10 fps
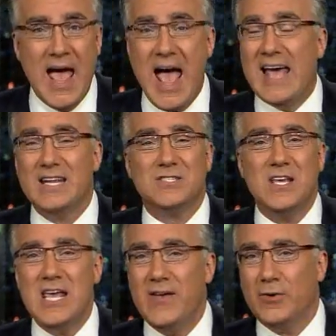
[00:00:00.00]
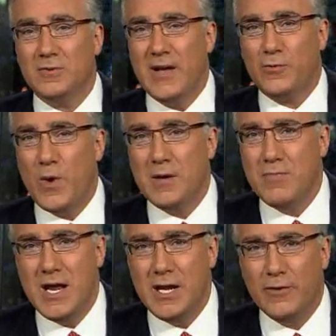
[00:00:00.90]
and as the evil left-wing
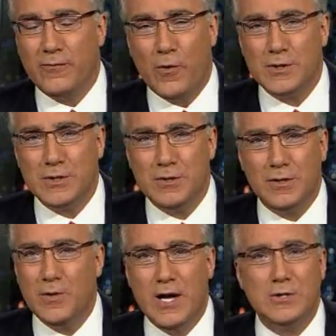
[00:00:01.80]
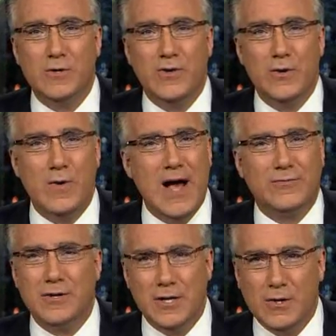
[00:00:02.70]
media forced her to do interview
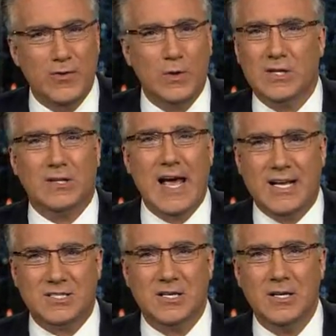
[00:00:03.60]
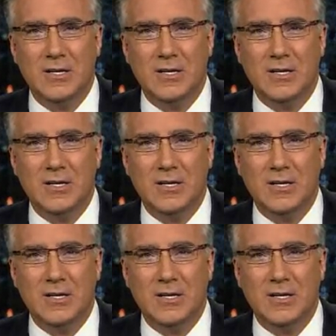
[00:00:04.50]
after interview with the likes